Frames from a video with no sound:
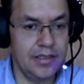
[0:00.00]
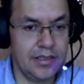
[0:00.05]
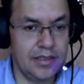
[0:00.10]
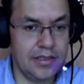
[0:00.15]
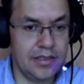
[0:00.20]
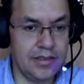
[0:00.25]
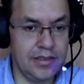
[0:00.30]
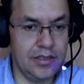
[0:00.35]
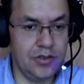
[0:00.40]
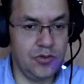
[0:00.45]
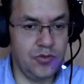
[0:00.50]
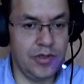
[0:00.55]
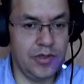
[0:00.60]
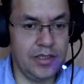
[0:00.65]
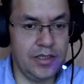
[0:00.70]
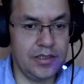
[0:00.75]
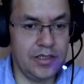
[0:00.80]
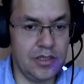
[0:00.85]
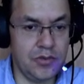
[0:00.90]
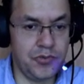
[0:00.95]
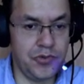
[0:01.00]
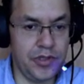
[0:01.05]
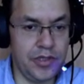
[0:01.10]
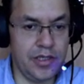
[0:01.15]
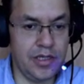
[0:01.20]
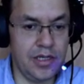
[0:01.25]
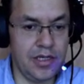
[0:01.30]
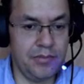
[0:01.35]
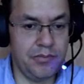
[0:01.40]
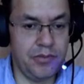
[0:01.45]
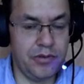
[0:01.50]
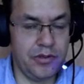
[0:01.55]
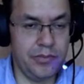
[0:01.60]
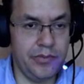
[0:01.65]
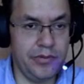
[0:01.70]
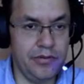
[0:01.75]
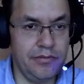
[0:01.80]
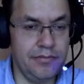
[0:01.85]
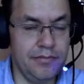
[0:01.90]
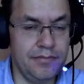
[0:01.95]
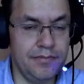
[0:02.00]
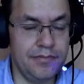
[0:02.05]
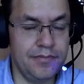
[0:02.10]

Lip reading: because this one is already like purple.